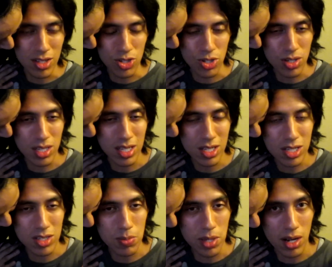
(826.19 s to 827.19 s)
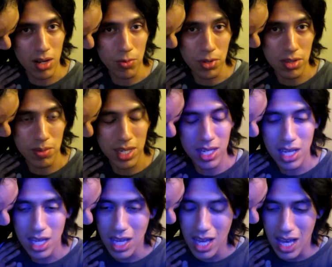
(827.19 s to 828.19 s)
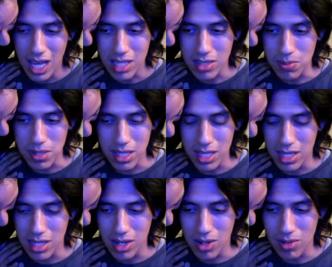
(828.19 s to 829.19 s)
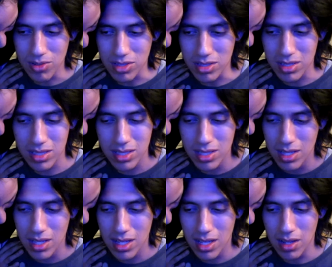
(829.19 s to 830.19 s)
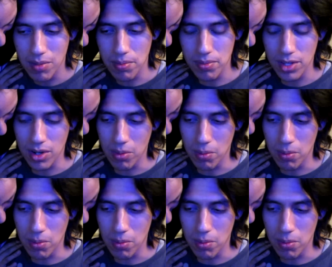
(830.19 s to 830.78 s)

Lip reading: journey that she's been on with me has been, you know, just, you know,